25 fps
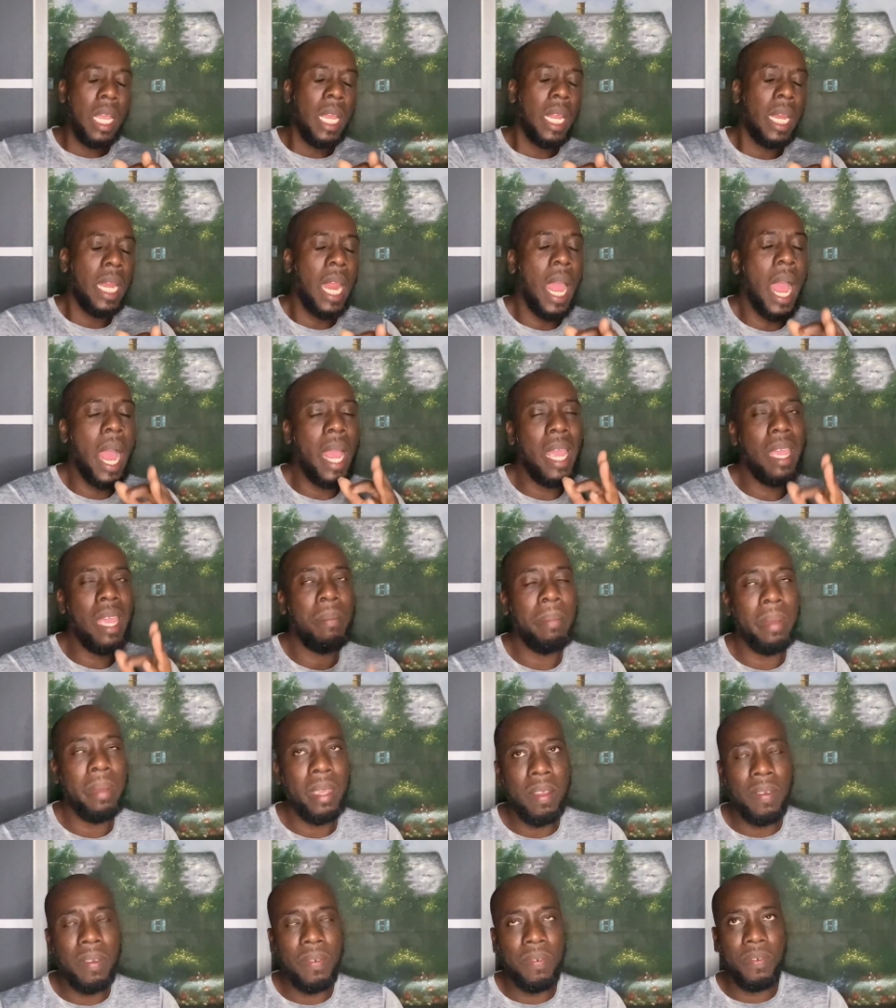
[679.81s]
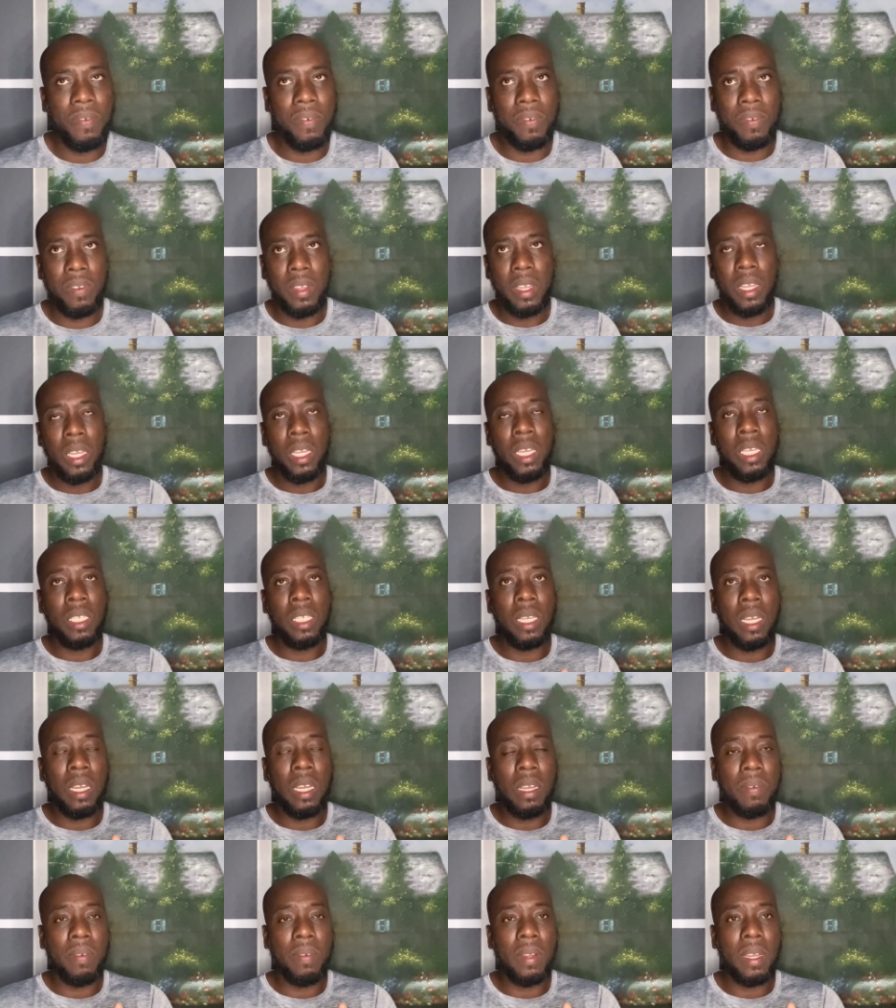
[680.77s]
The IMF is a
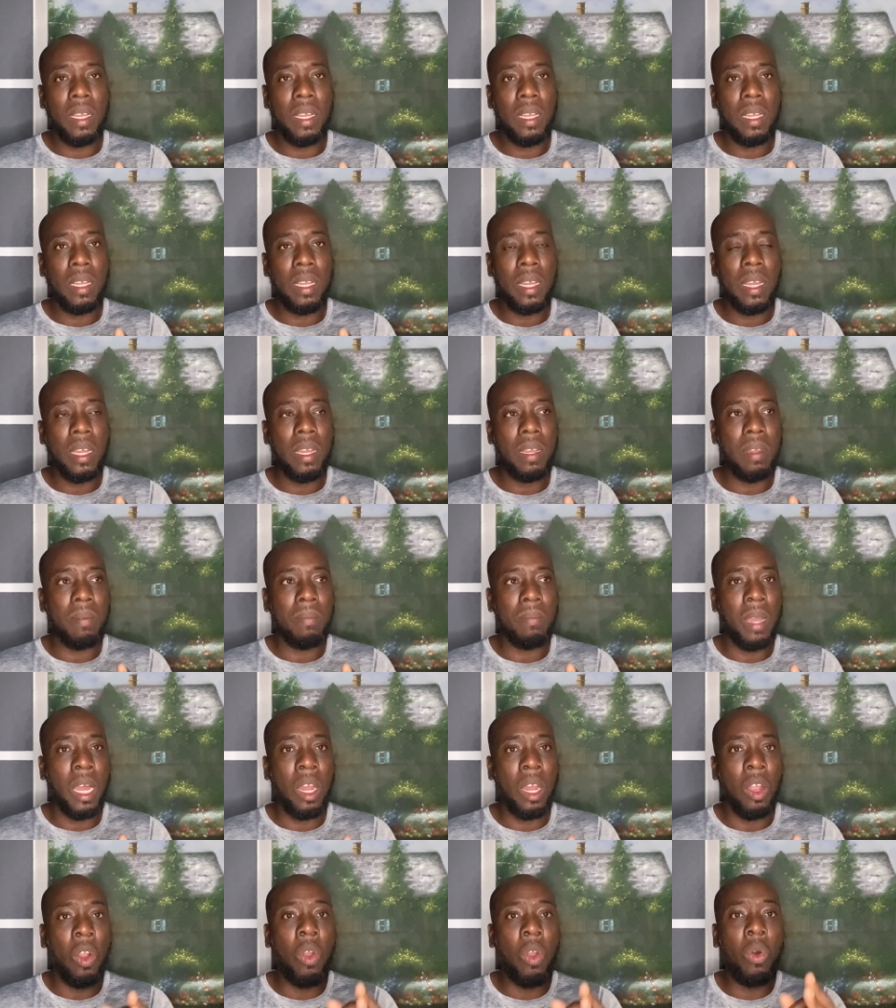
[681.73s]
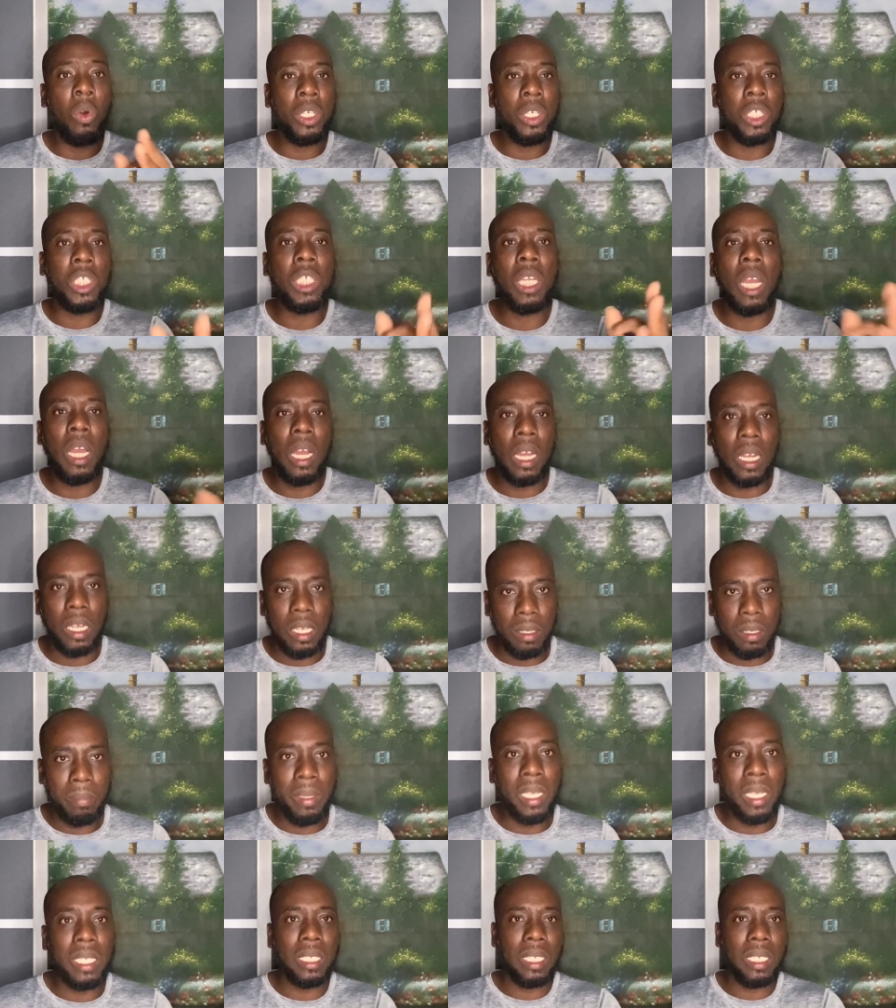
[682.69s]
um, a loan shark
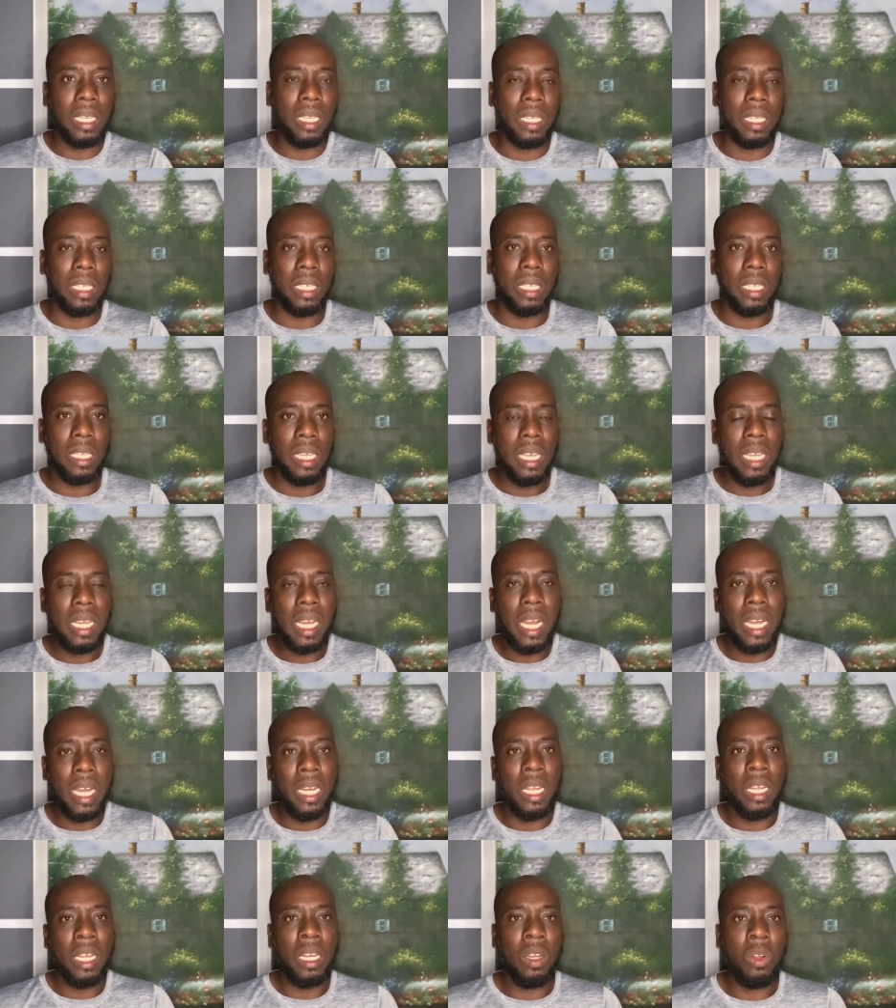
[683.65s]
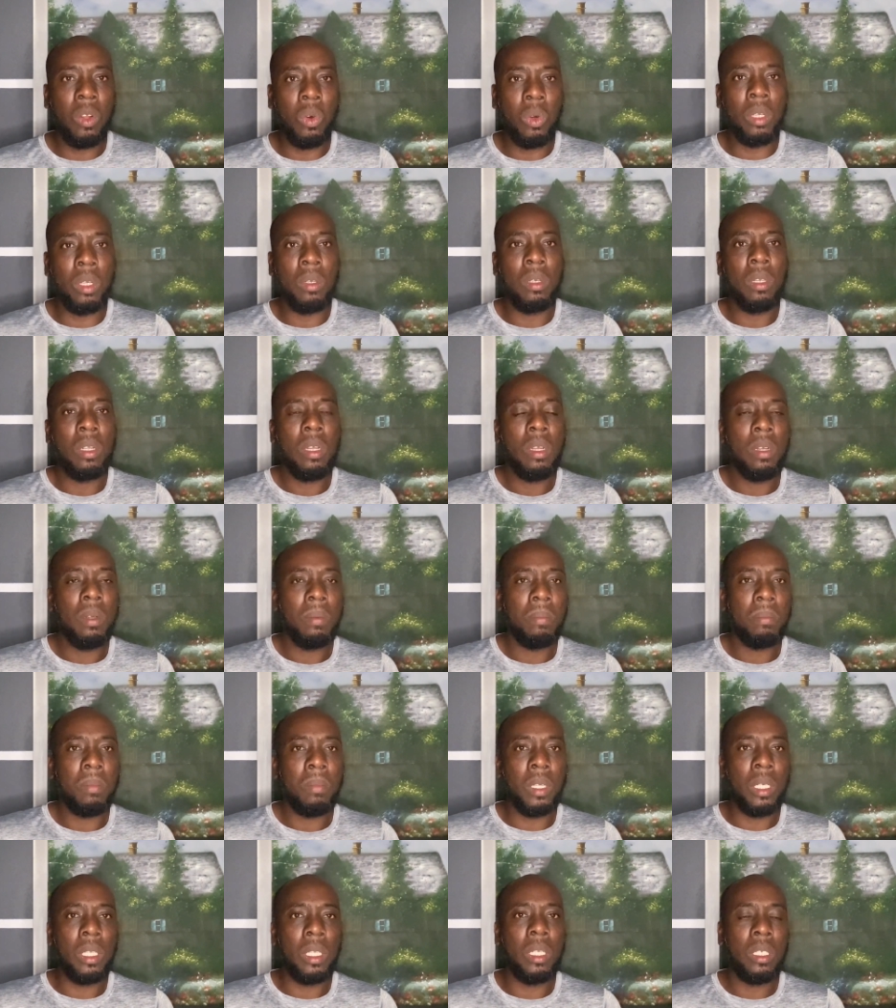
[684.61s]
basically, cause they loan
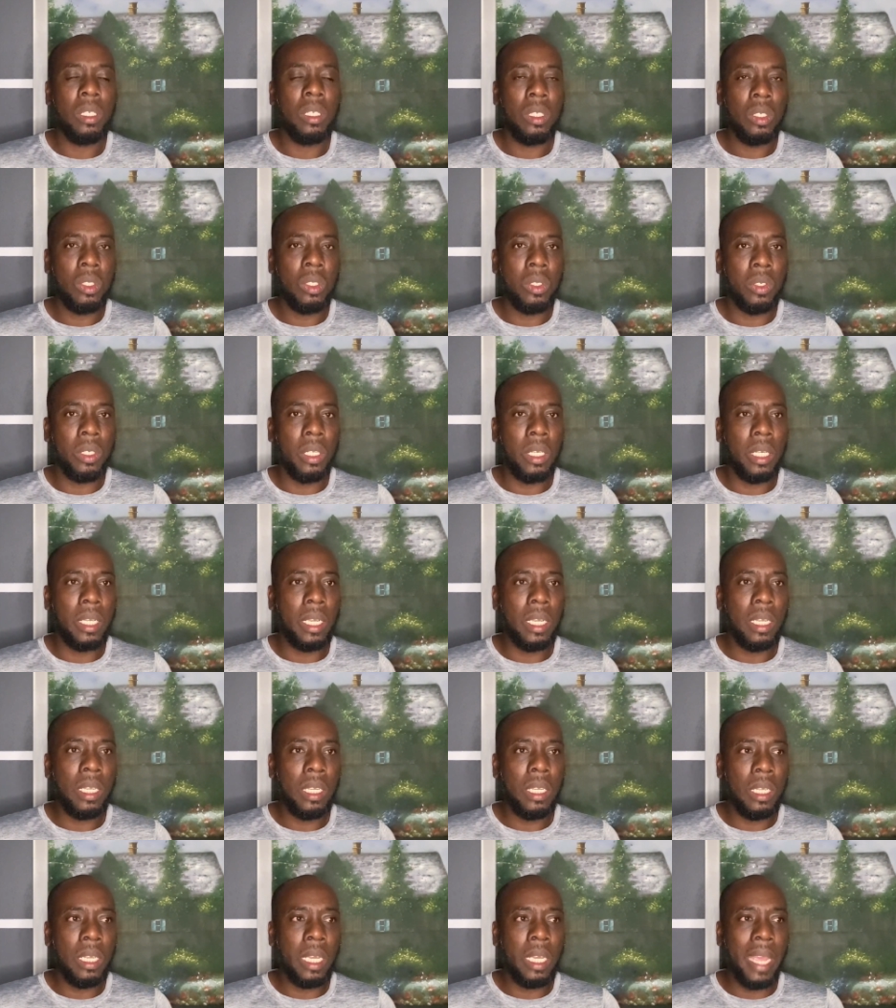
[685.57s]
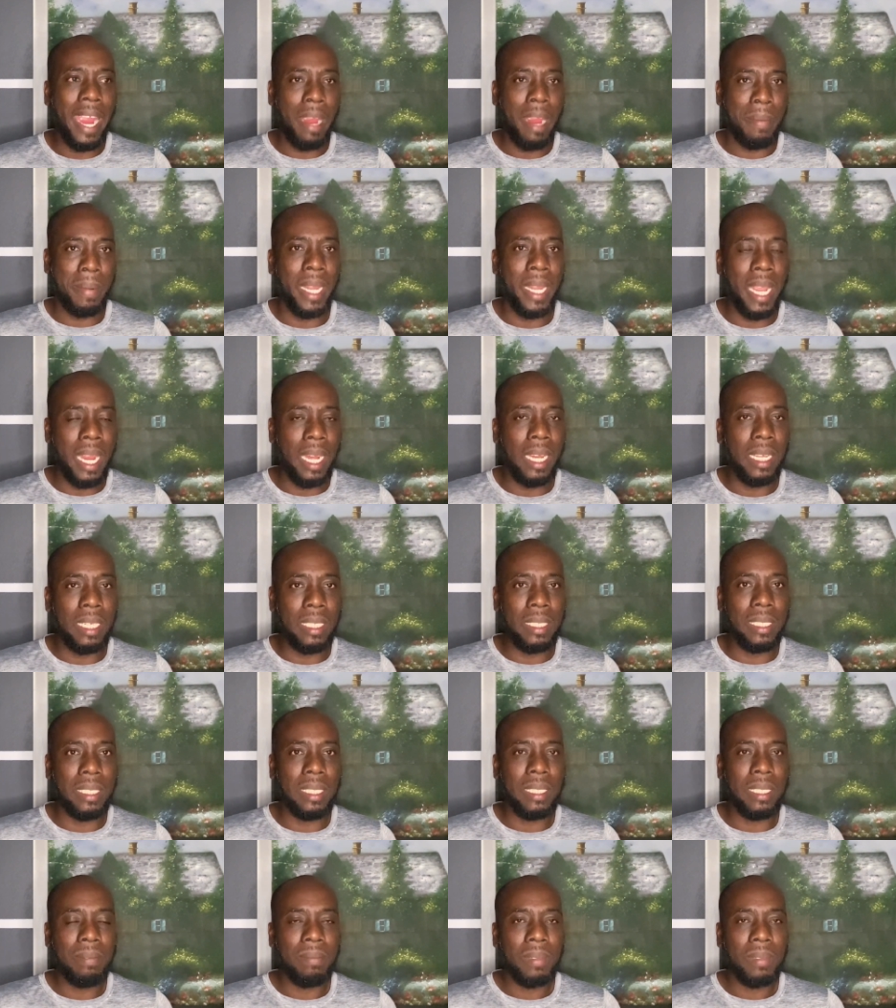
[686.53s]
money to the Caribbean
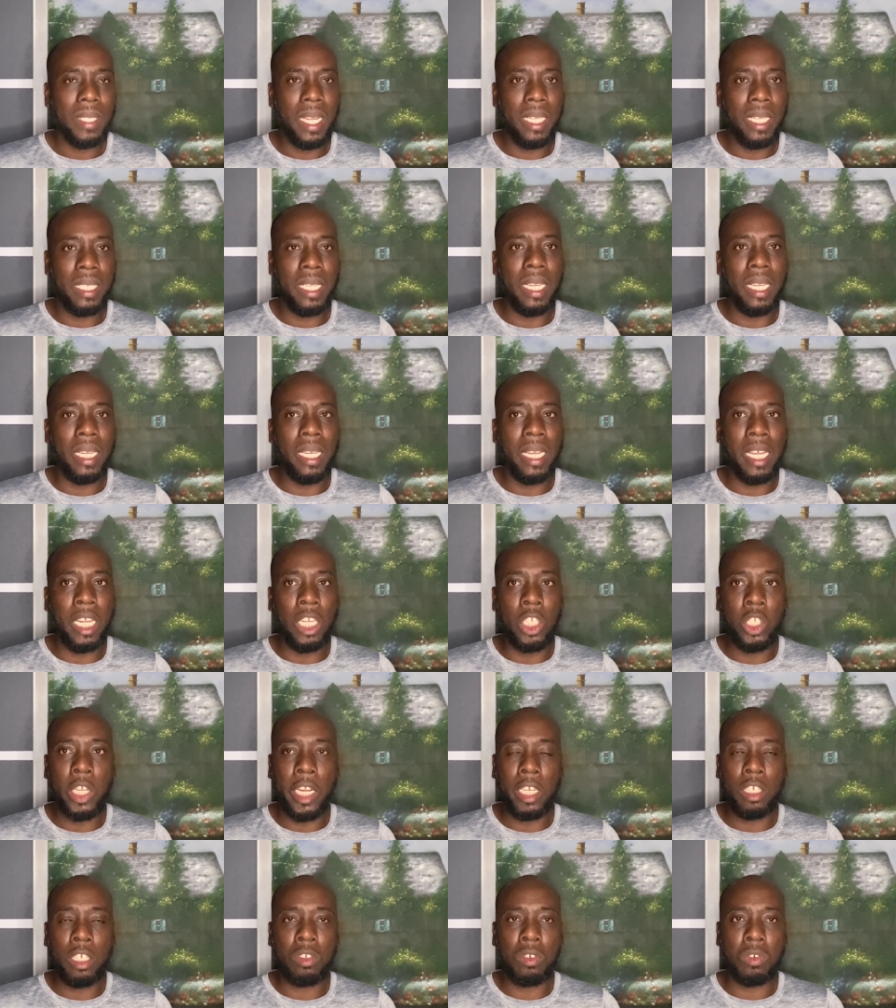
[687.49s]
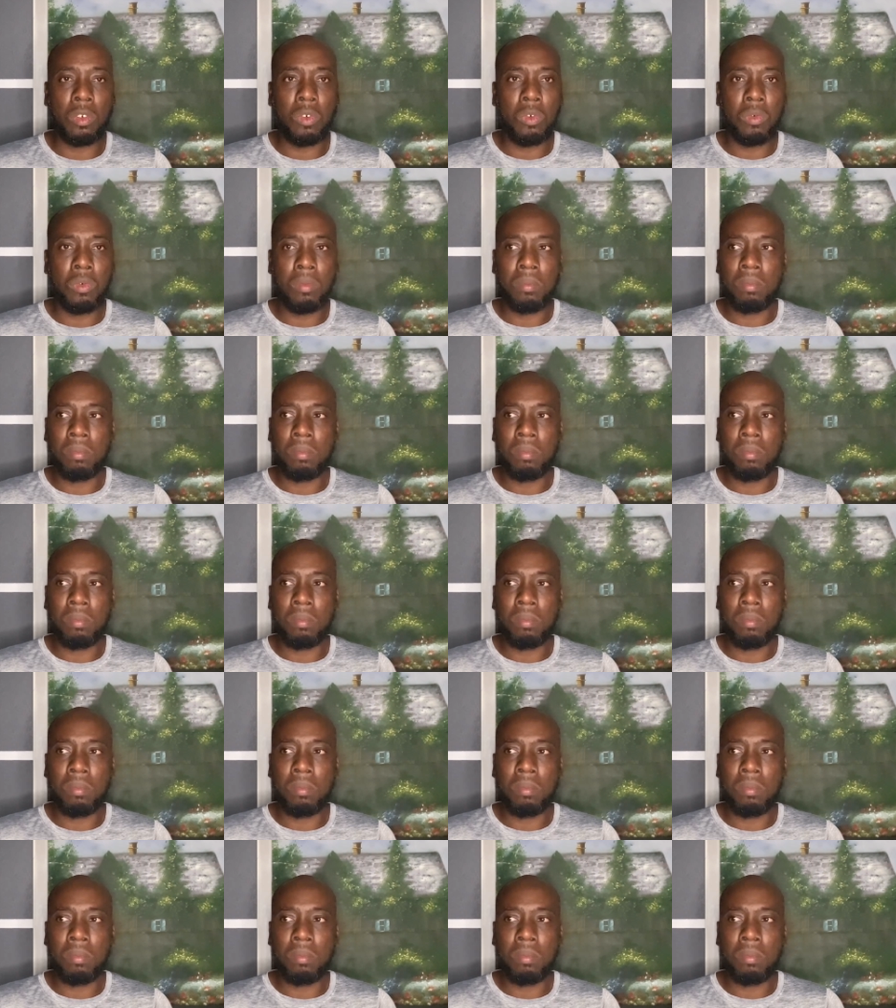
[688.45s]
islands and then they try to